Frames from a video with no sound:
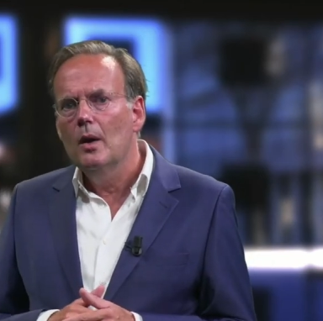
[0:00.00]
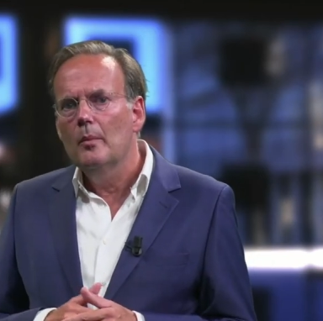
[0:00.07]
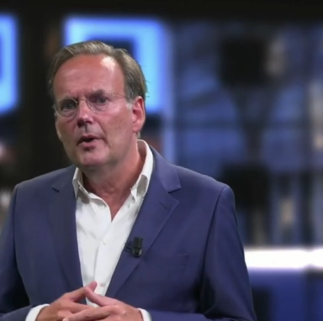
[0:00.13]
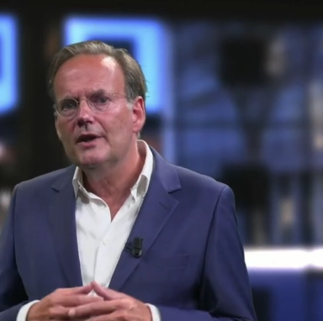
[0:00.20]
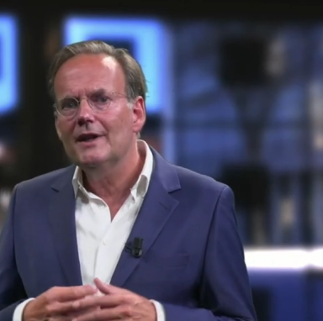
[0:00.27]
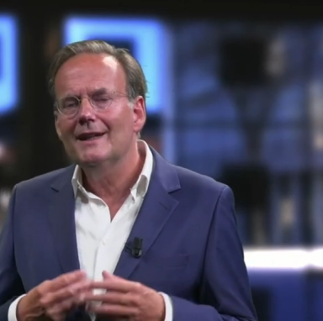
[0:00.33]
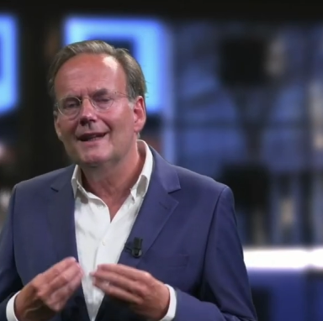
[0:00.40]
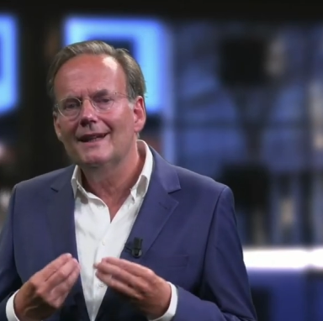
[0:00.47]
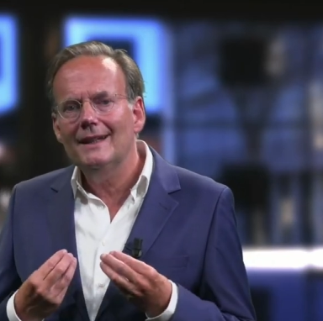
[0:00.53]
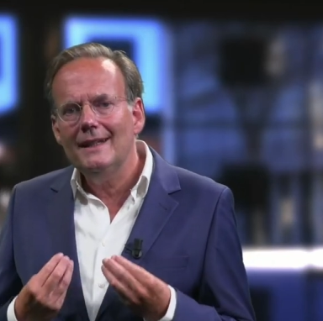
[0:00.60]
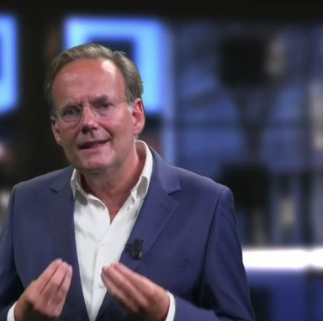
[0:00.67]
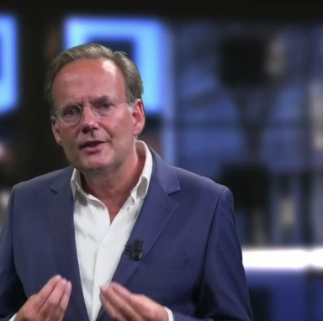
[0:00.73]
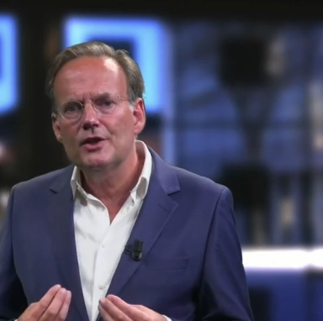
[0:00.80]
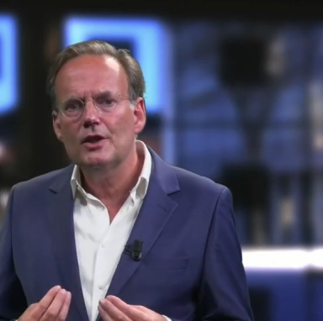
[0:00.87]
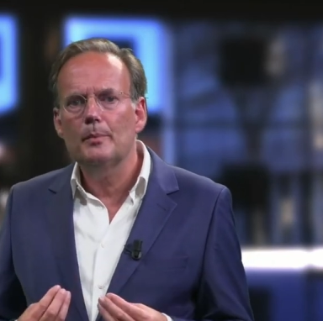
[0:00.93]
but in a
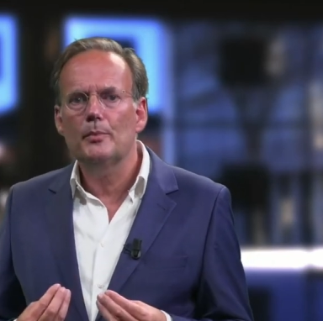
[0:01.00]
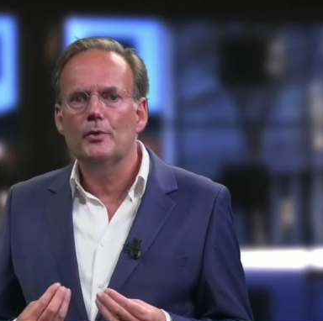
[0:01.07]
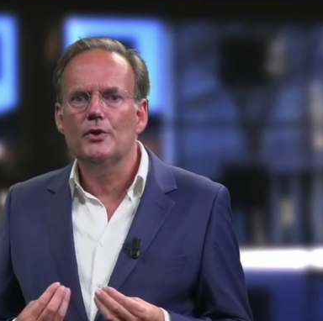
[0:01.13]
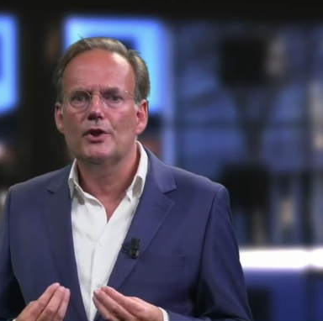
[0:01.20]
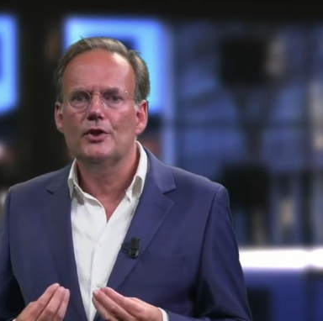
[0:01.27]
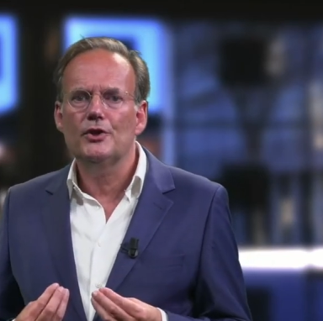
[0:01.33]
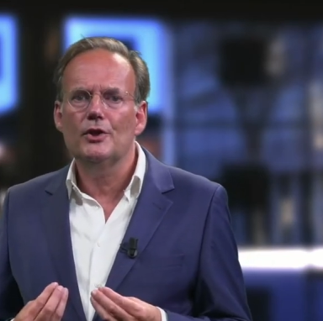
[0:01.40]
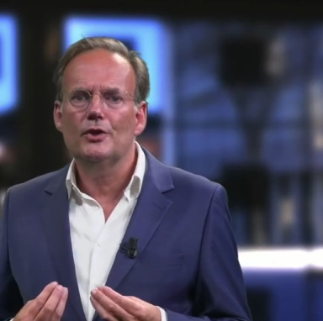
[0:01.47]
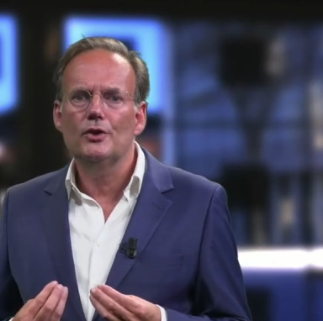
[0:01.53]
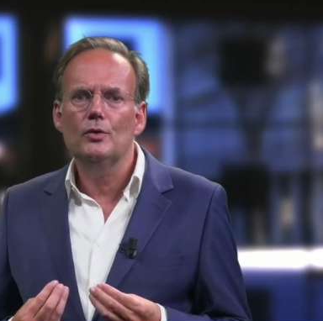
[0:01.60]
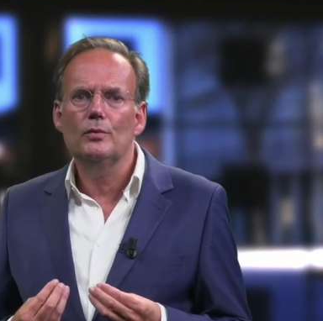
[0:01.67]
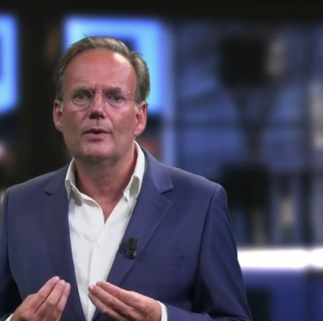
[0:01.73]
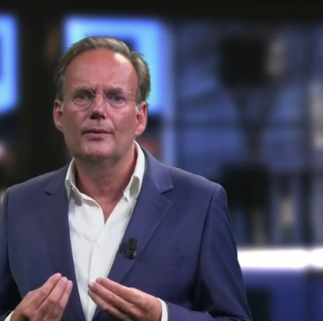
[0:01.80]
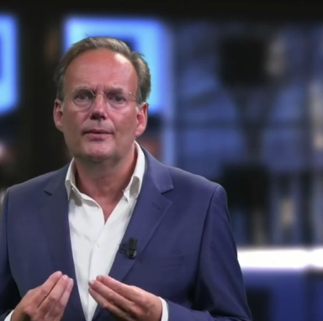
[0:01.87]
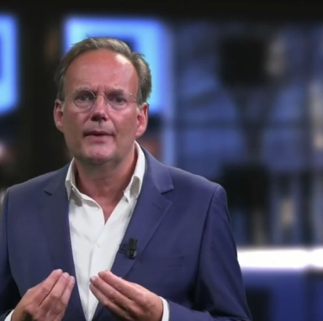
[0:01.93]
leadership position,
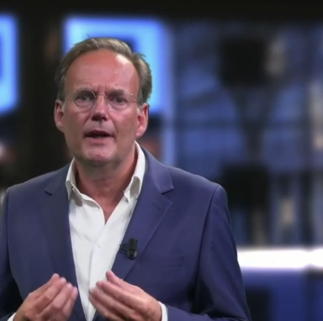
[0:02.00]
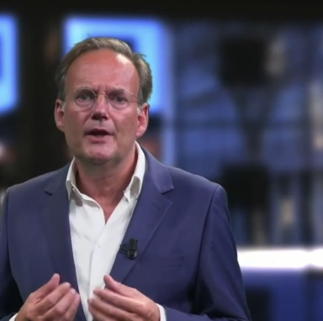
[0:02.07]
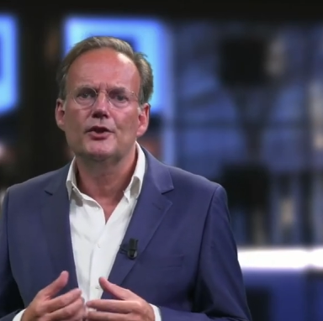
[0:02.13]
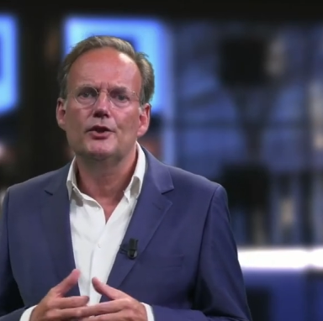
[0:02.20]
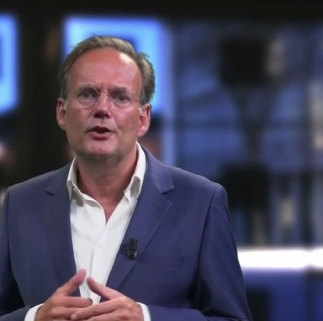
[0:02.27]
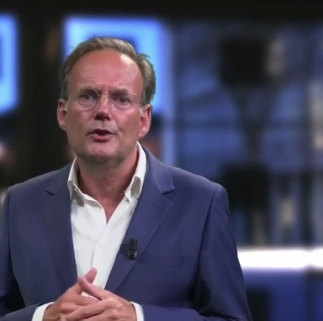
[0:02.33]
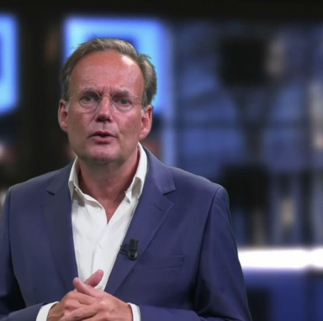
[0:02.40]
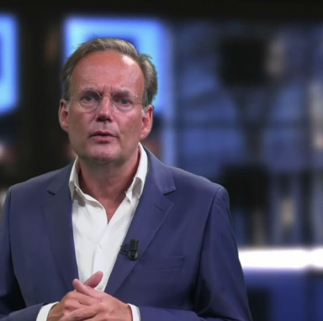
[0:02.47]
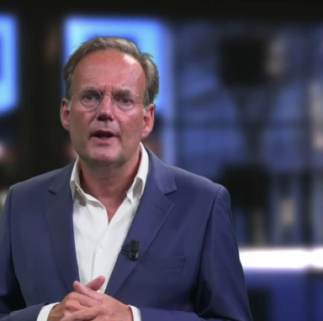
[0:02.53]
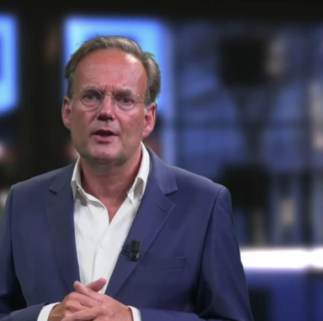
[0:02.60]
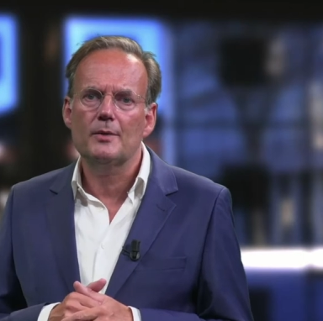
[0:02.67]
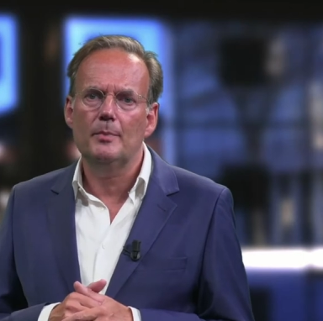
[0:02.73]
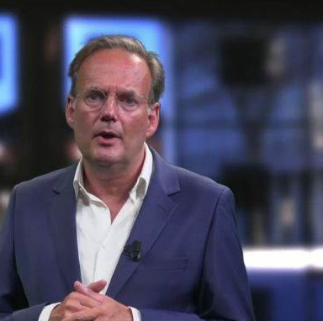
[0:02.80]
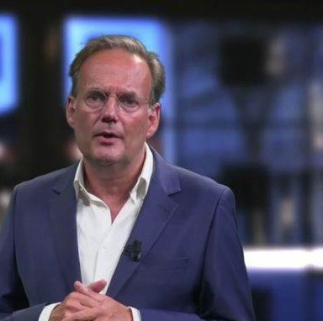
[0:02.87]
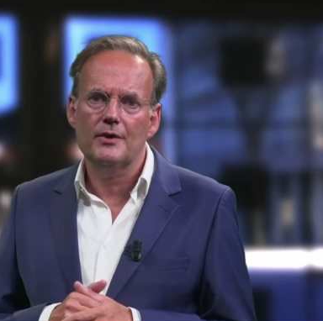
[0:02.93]
you will face new
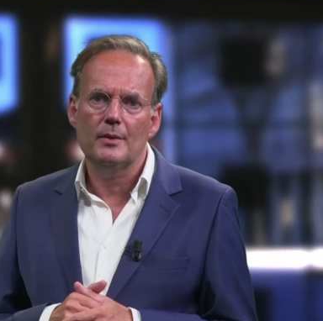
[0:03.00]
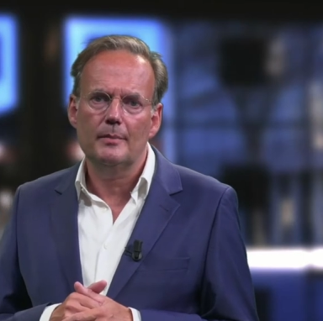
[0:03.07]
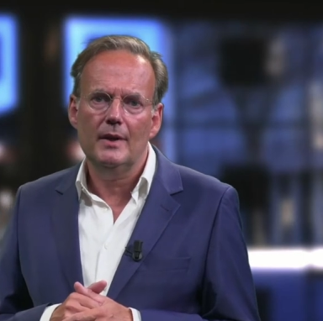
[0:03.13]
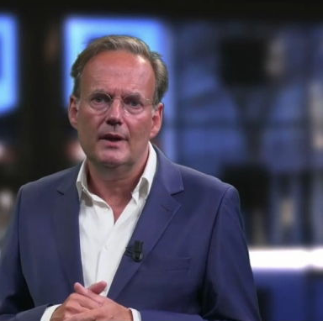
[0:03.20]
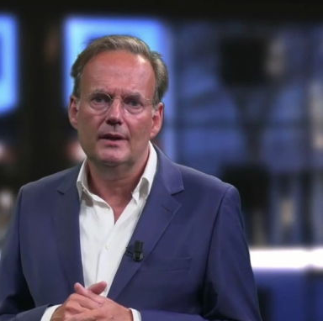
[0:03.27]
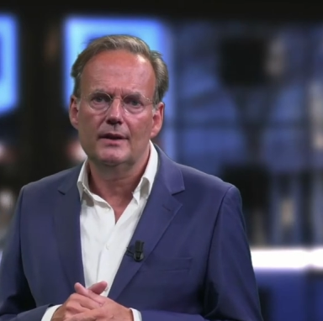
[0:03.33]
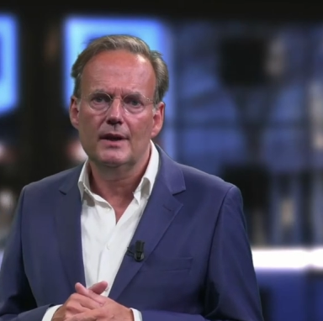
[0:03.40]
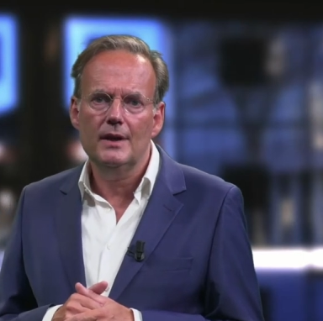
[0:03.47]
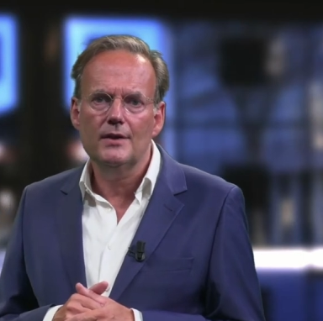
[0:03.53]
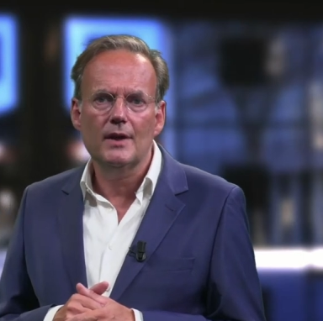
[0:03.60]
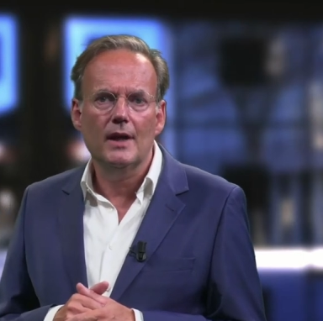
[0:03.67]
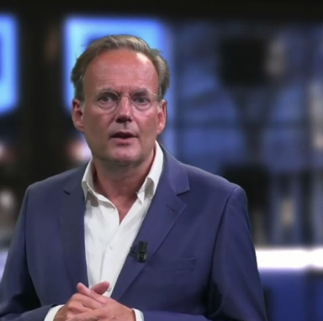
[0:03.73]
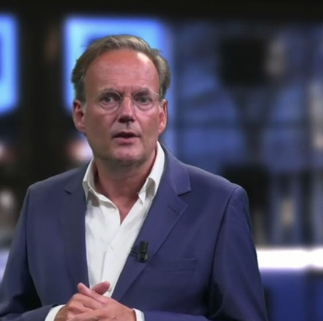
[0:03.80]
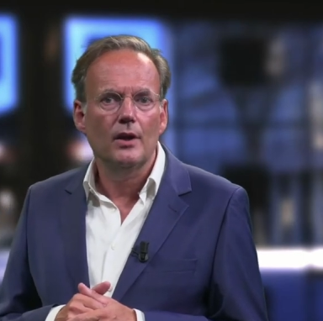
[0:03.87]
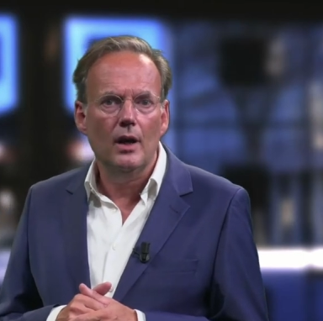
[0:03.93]
responsibilities
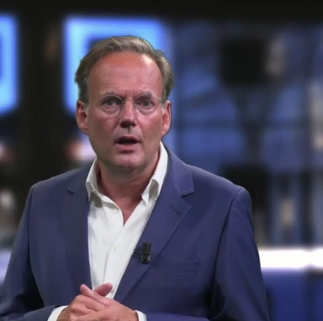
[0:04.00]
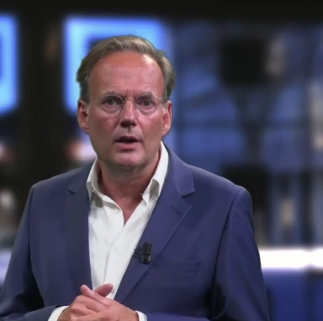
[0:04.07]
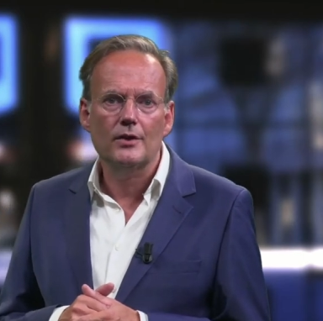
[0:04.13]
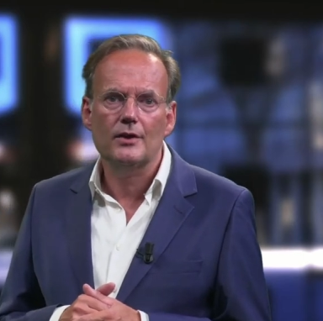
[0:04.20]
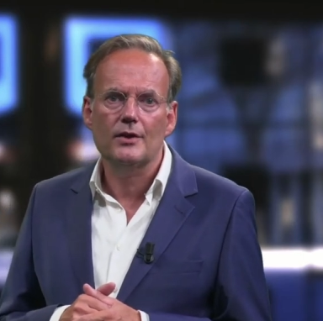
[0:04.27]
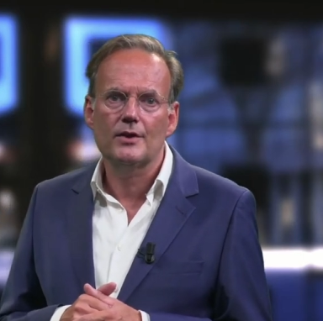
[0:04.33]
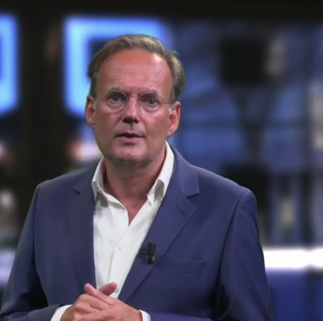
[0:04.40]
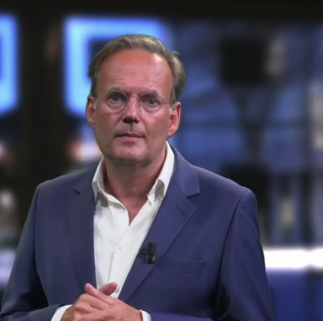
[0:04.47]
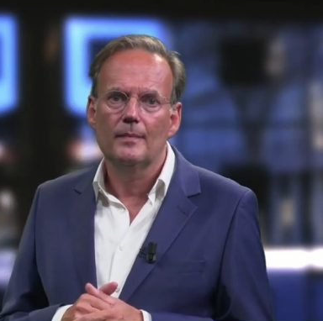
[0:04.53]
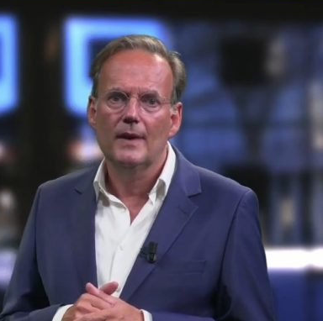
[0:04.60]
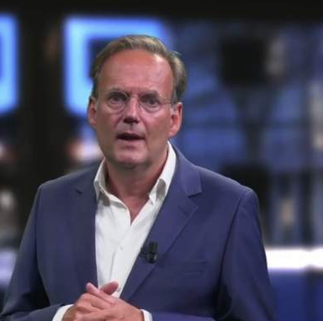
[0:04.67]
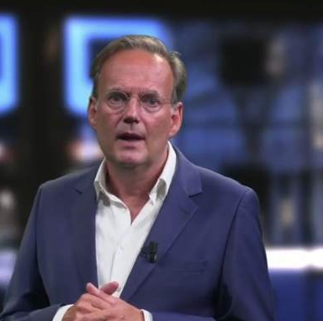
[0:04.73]
and tasks.